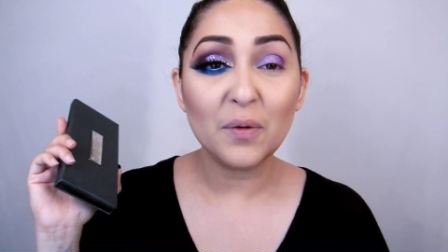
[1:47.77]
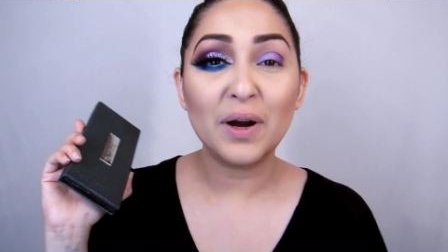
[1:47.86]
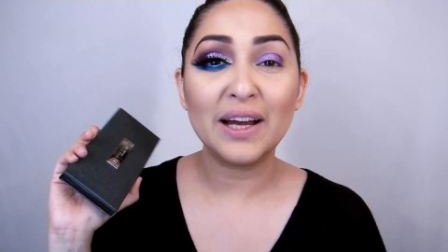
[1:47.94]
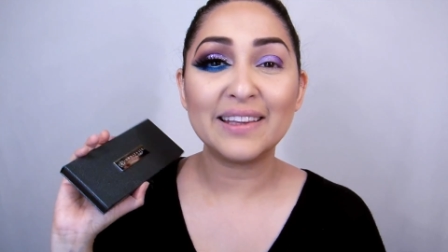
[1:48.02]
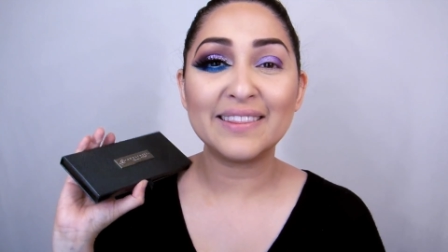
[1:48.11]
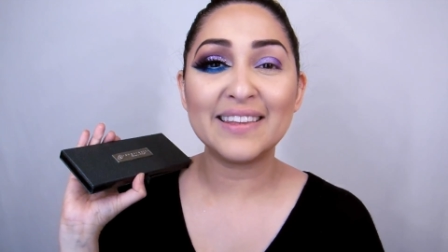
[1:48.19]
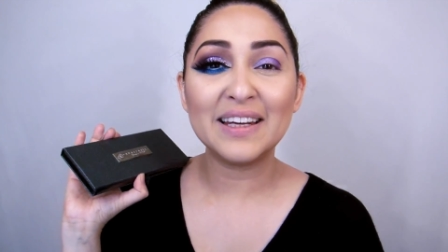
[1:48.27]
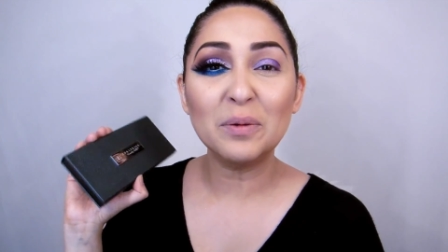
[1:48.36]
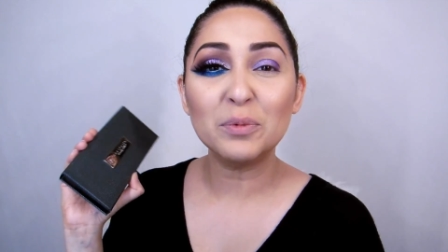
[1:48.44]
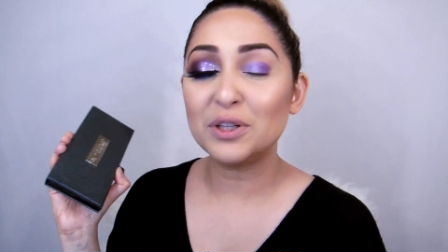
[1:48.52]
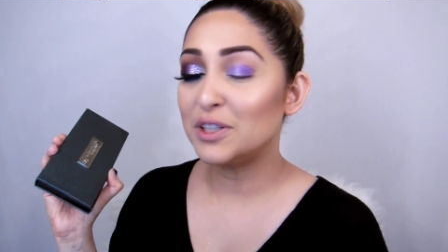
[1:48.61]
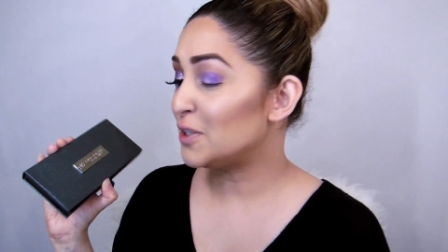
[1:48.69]
Right, then
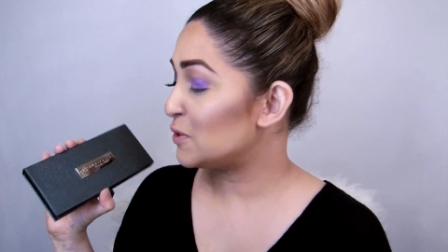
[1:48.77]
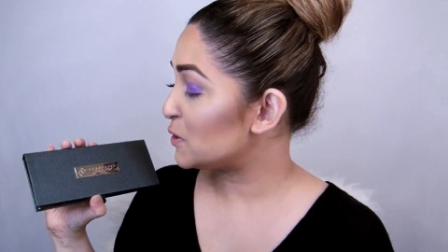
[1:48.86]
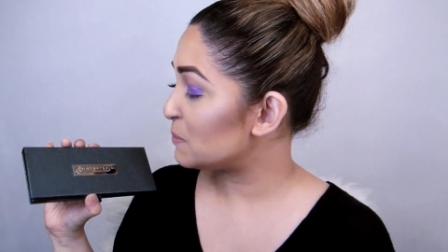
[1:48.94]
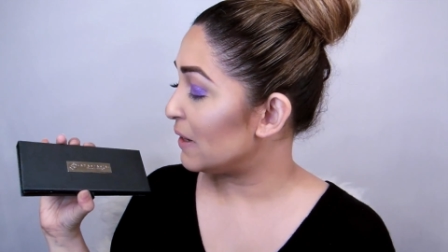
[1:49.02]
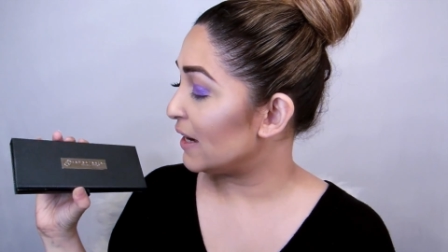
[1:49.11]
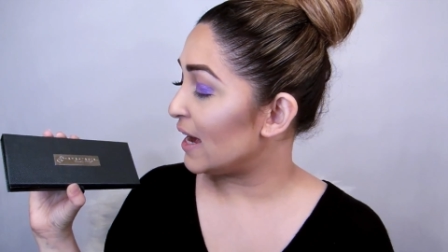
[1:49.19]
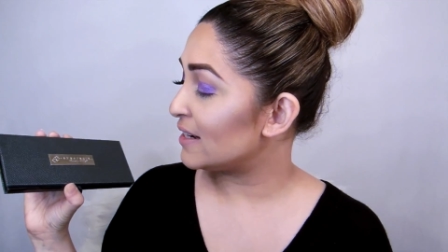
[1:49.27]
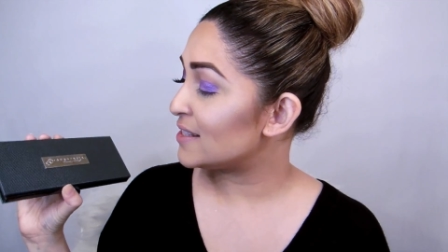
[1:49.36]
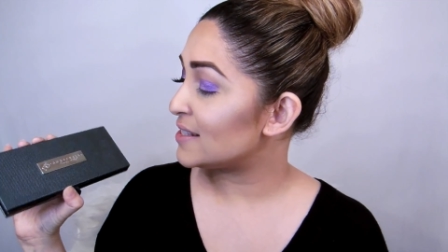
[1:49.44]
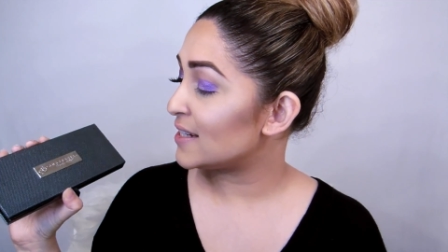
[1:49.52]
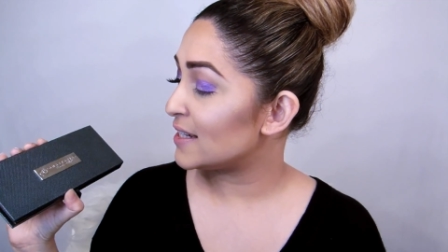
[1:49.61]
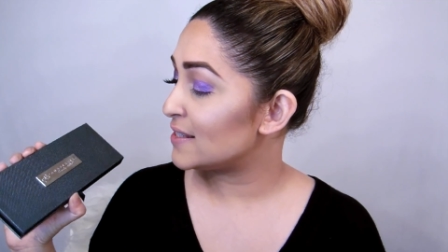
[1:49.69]
I'm going to use my
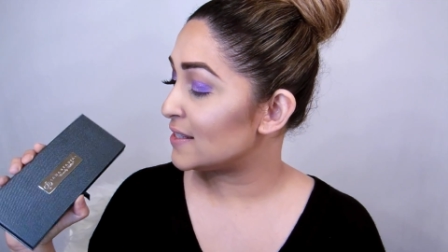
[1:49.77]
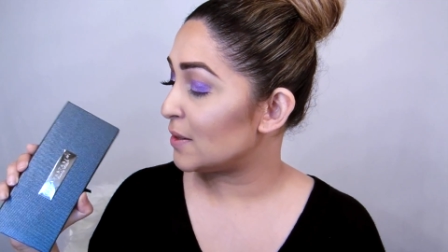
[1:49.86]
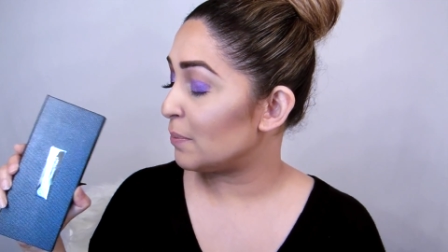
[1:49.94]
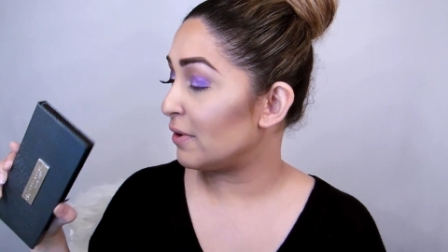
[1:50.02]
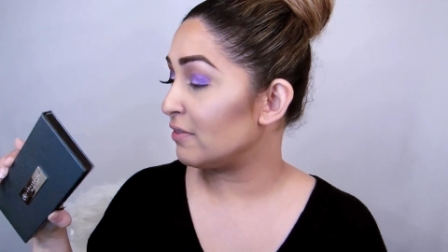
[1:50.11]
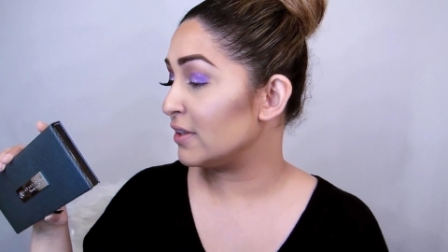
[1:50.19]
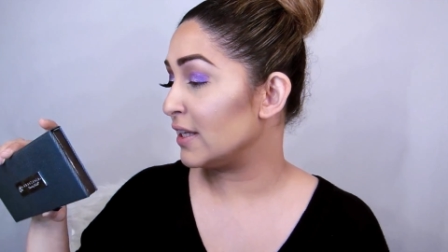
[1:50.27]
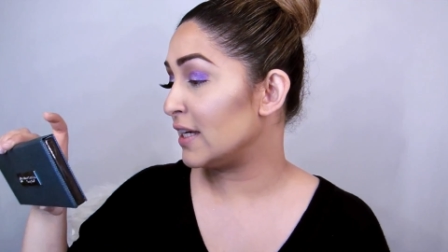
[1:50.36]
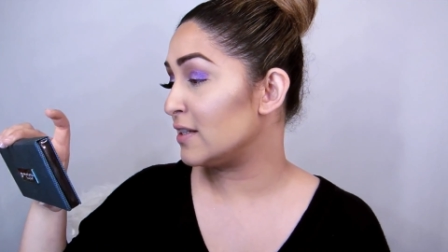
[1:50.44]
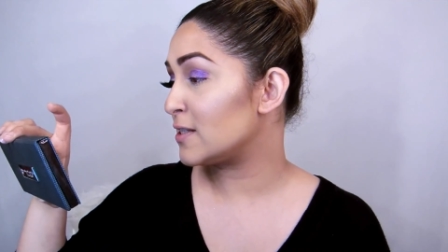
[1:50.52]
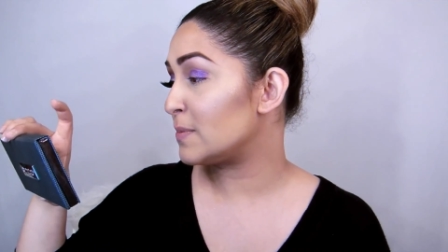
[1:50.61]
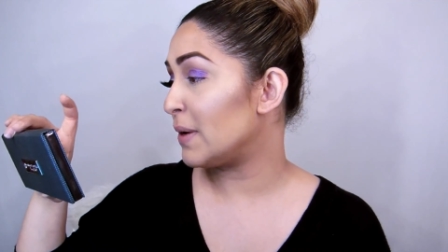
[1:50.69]
Anastasia Beverly
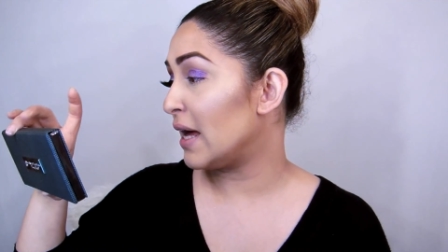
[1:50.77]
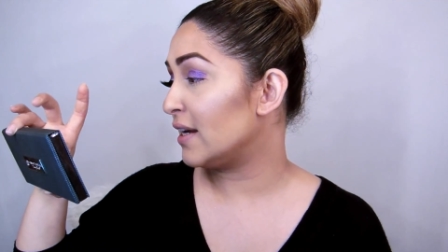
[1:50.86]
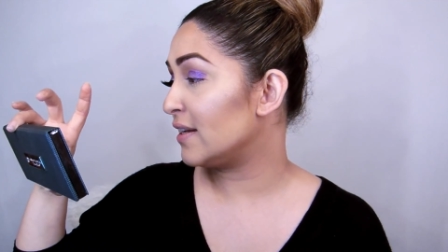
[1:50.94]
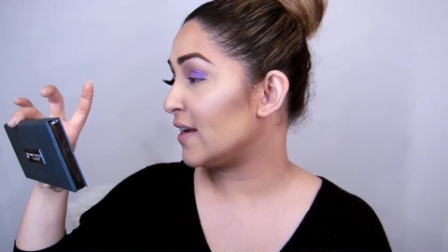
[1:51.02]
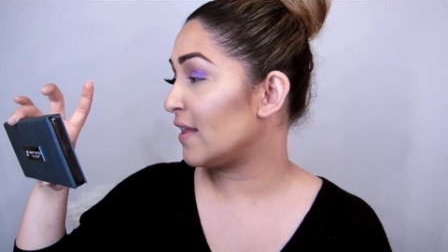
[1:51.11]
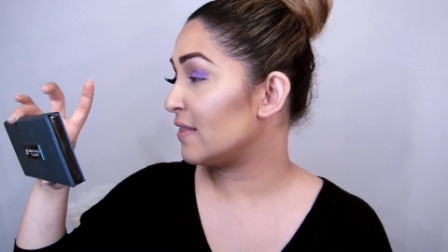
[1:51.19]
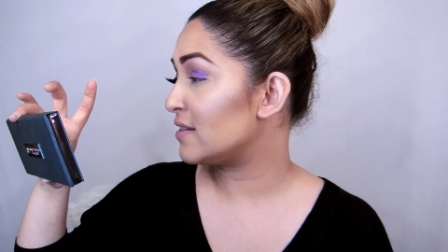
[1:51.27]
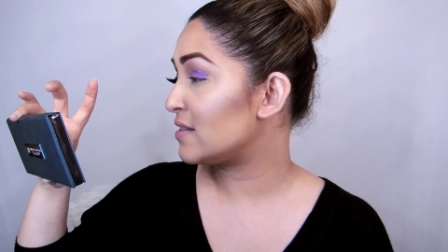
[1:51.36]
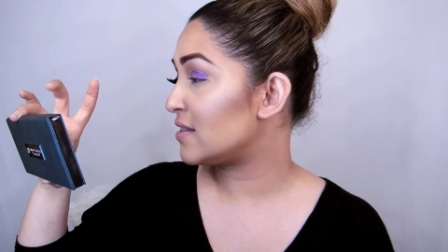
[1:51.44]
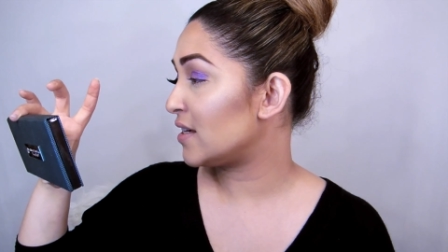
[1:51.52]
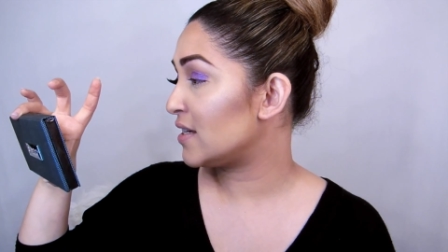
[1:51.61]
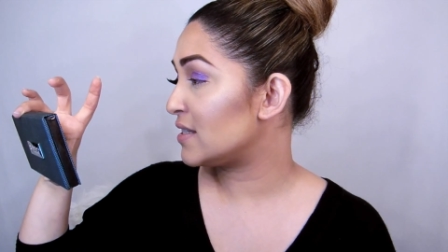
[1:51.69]
Hills palette, and
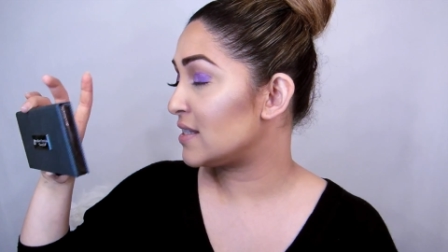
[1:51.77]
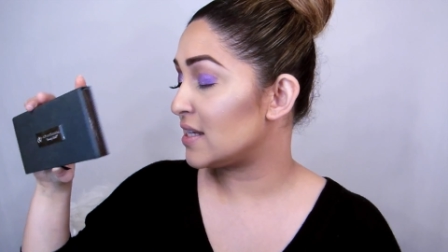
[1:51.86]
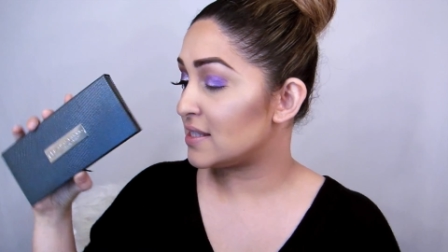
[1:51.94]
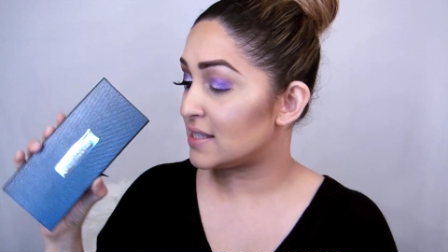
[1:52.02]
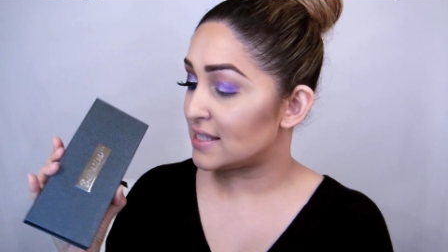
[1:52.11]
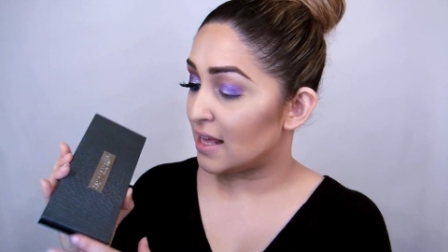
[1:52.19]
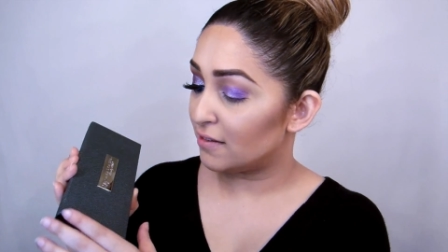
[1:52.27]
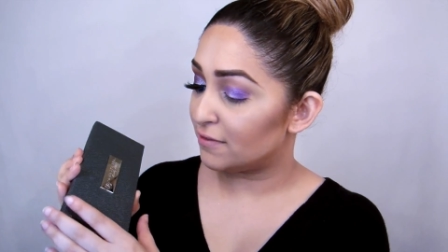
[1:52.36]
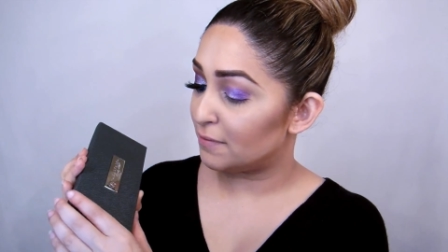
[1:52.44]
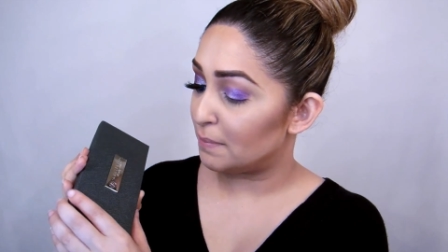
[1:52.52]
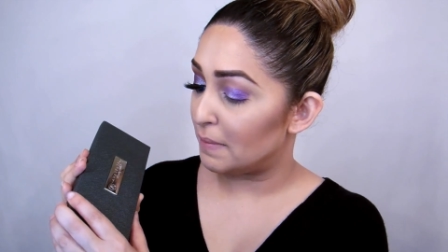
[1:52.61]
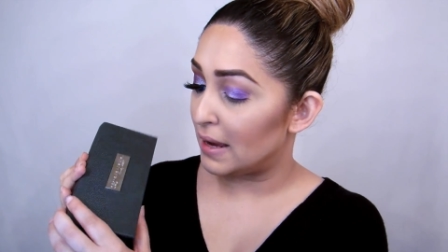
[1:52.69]
this is
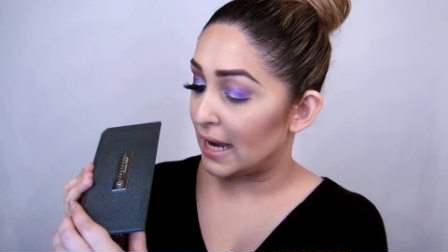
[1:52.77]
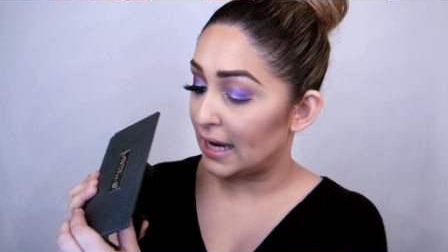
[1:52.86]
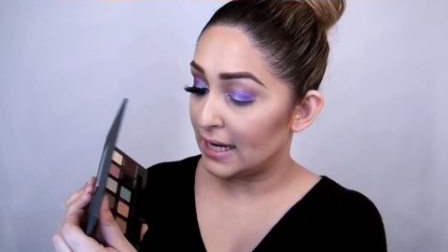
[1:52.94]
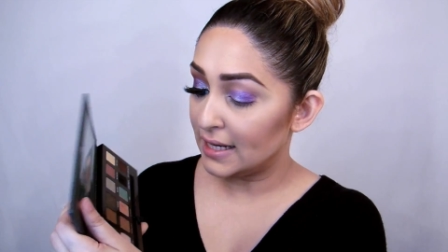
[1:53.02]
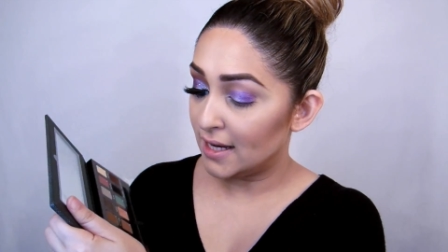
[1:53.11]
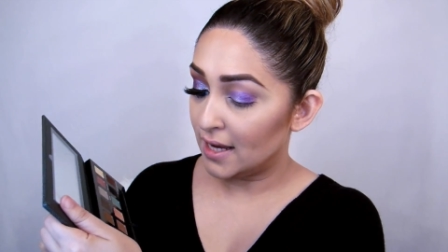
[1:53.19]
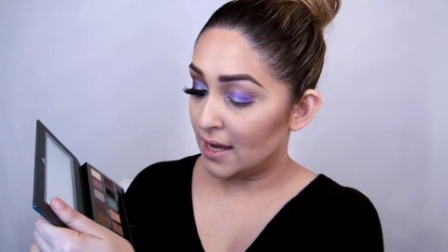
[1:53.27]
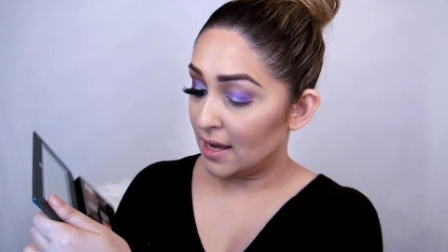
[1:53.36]
Self-Made.